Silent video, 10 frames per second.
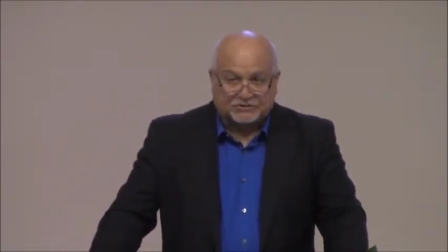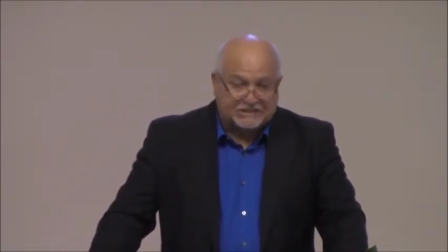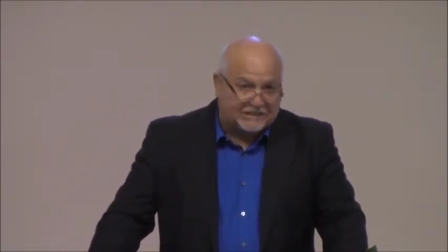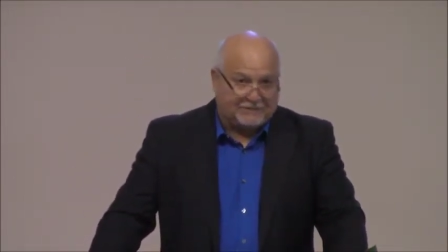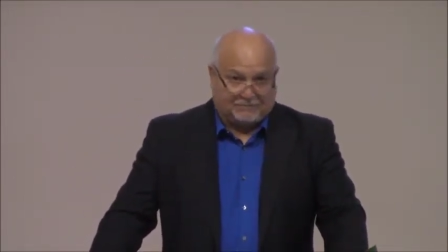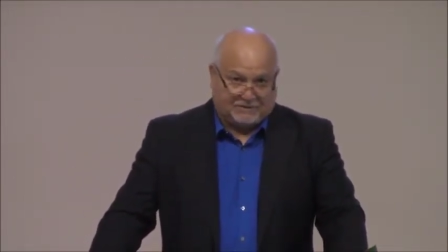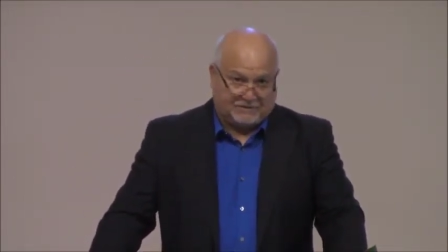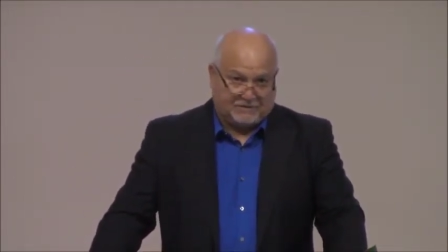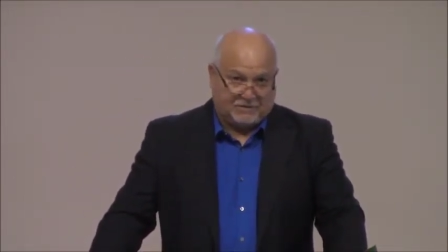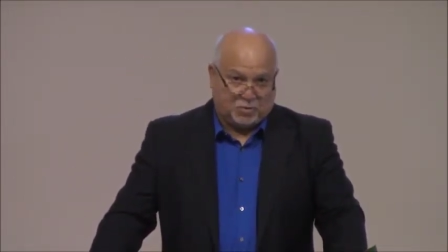team
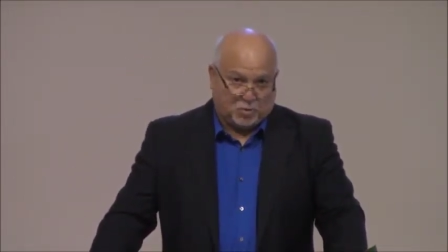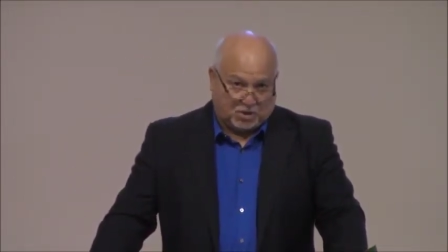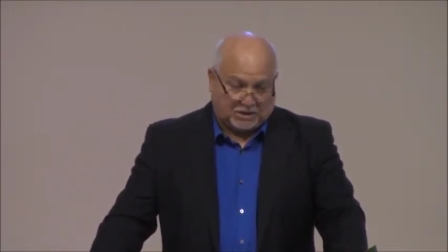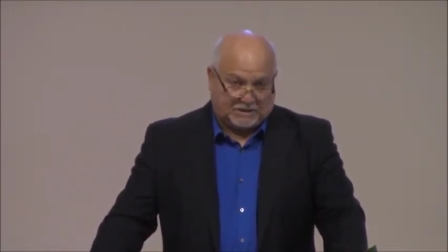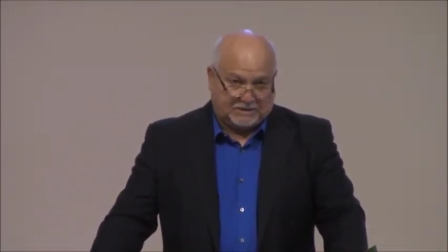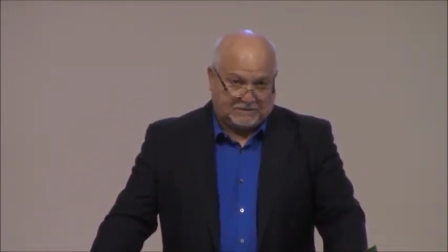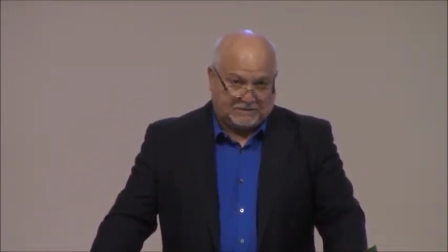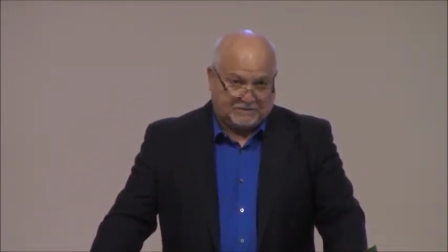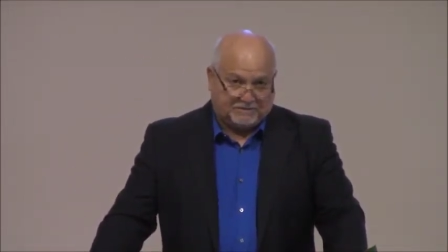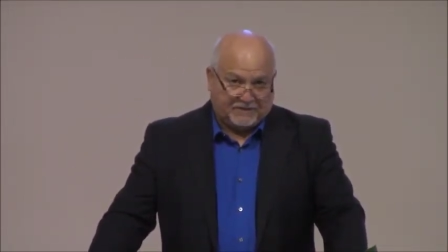work.
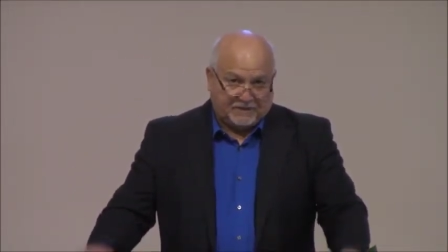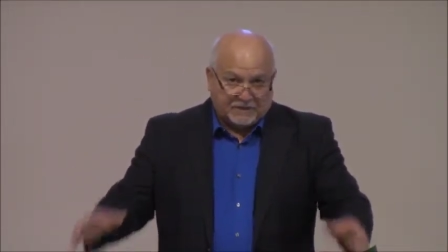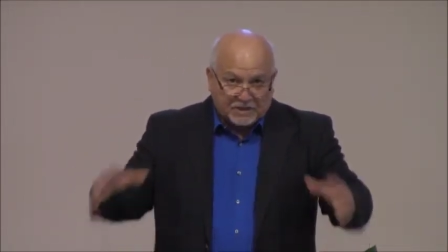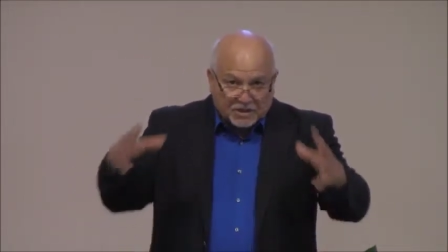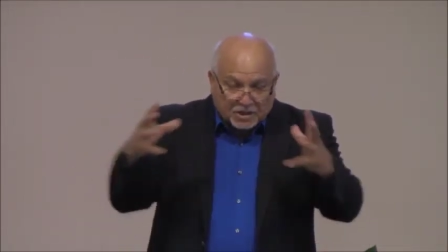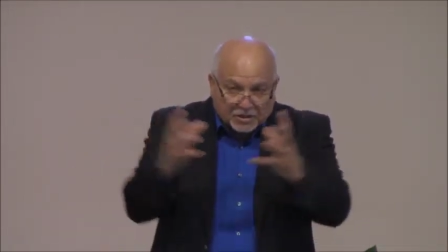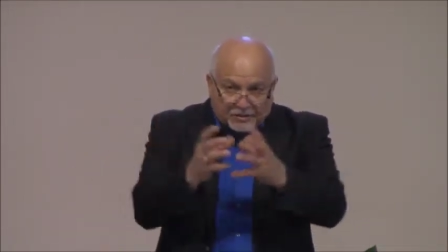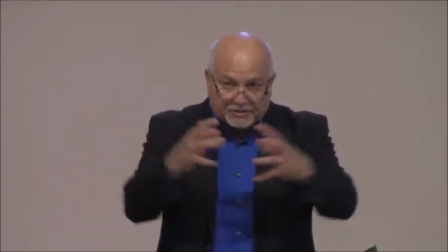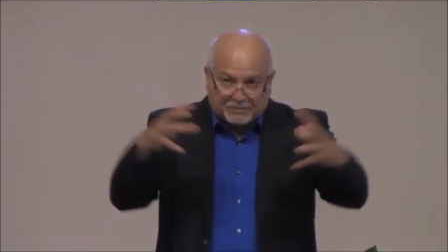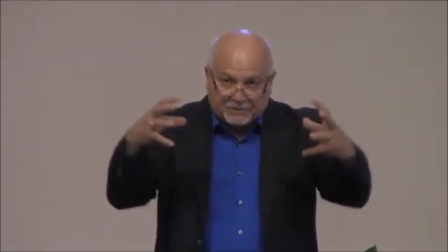
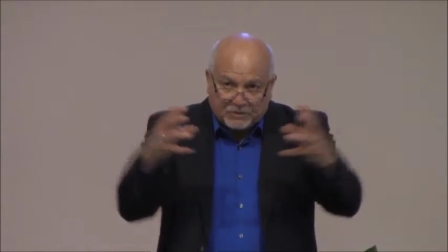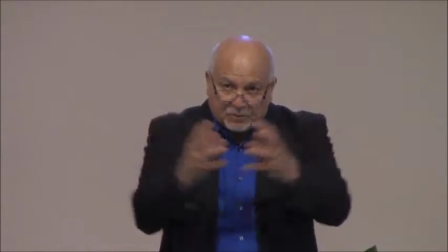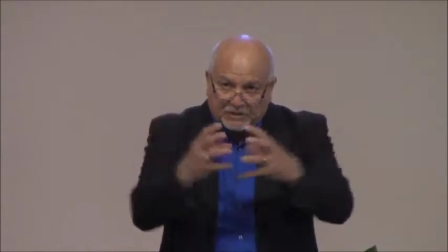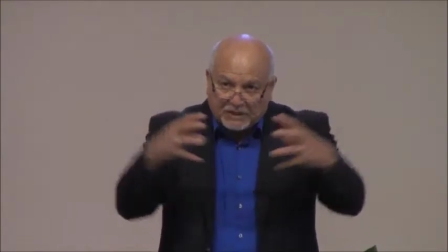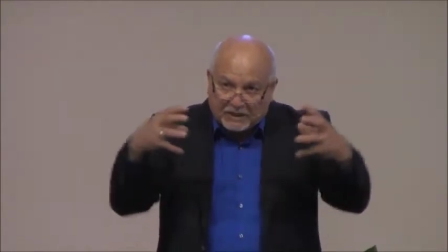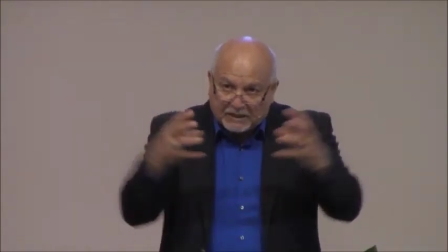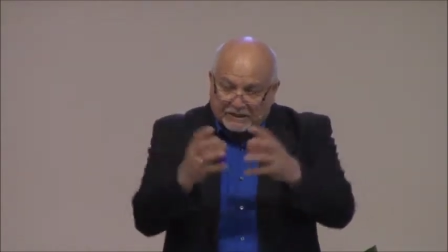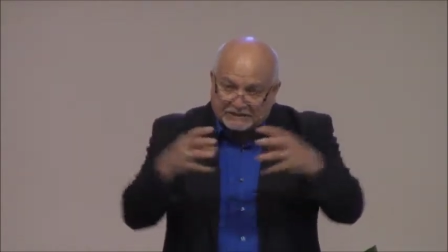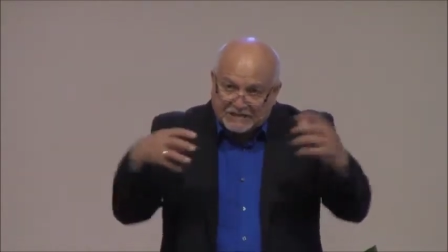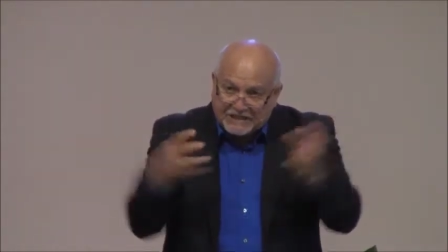Encouragement when we are
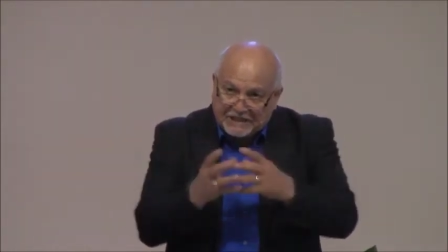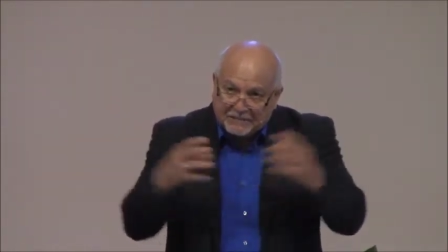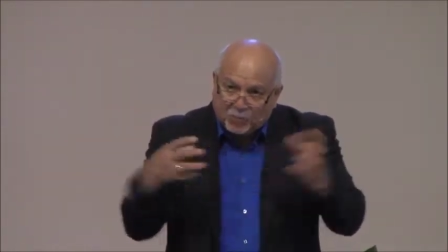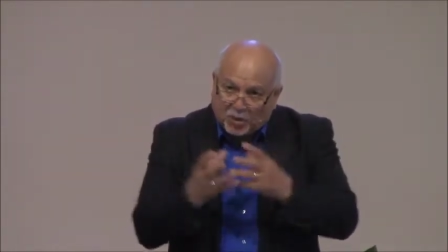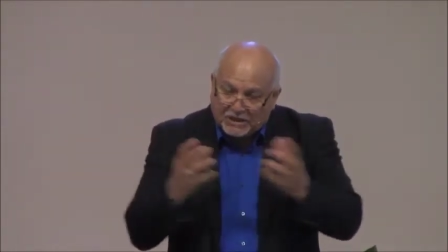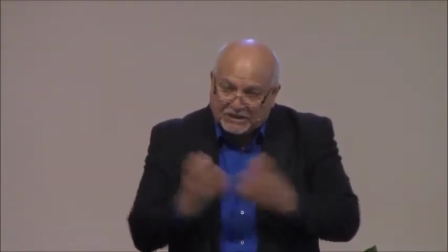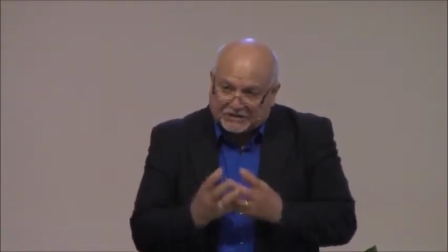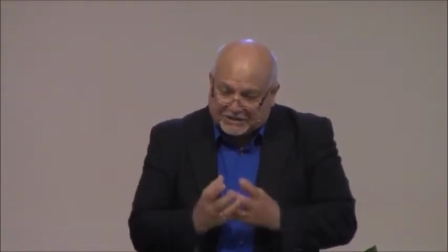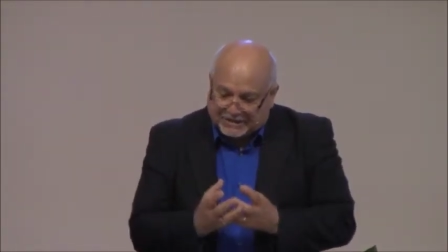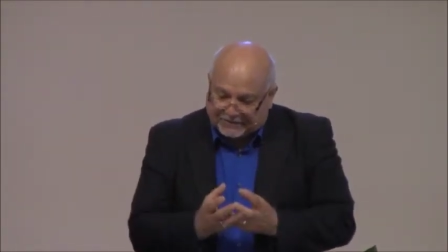a team working
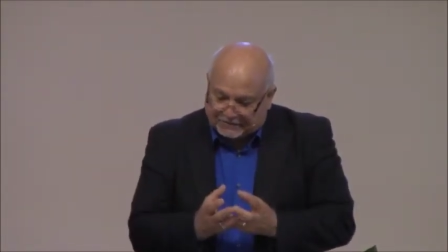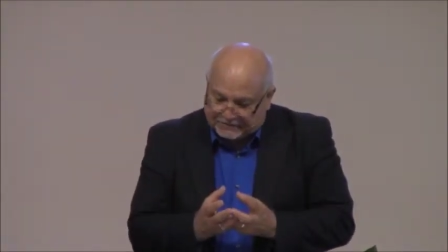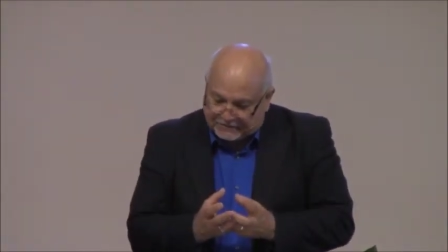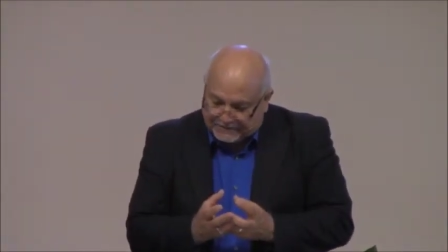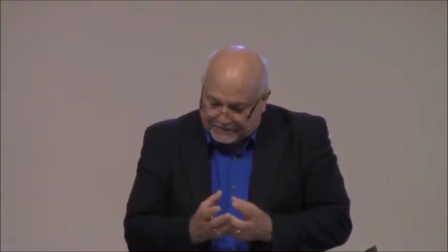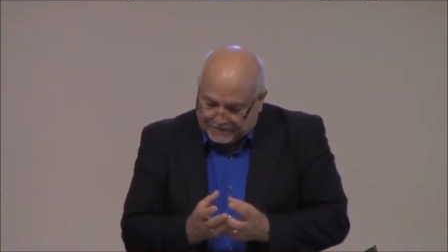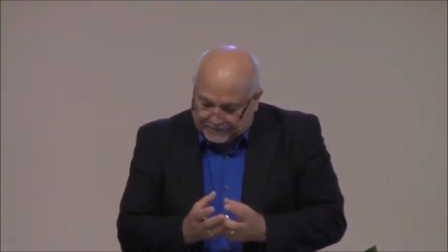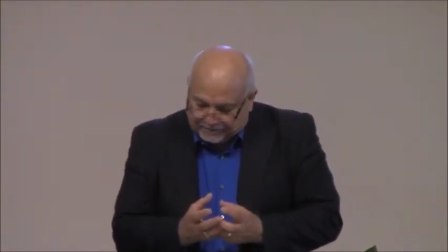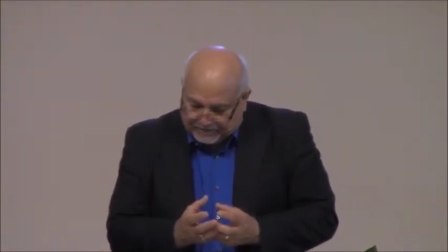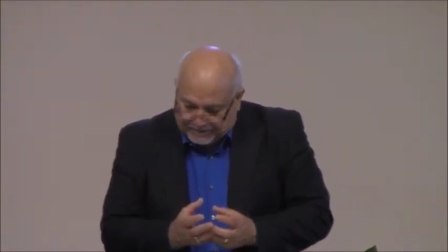together.
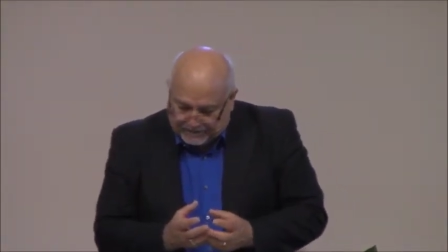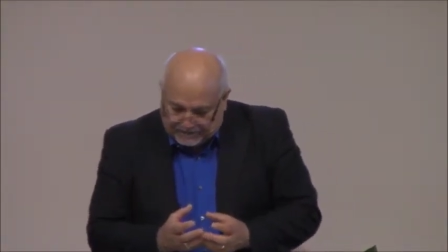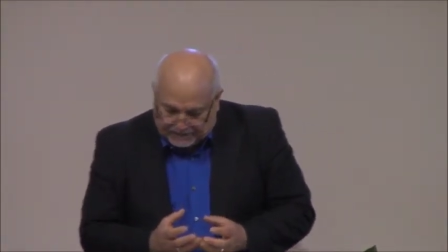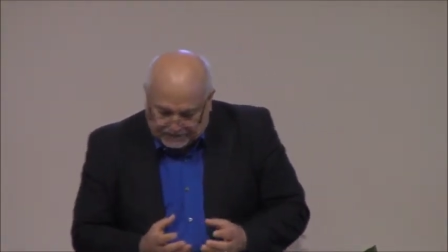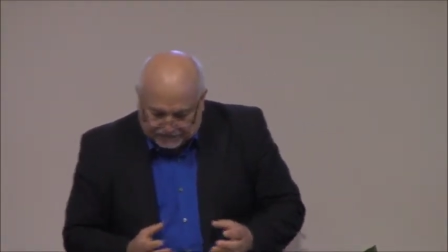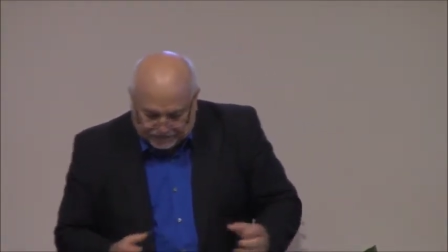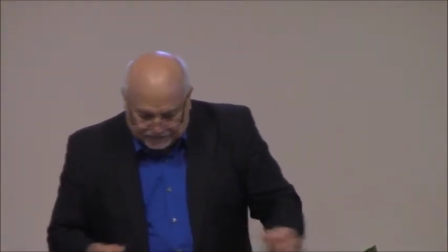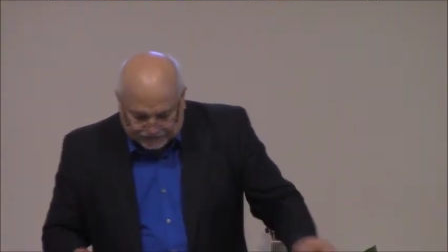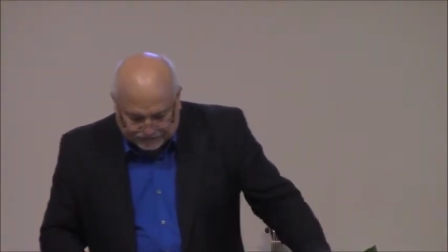And then verses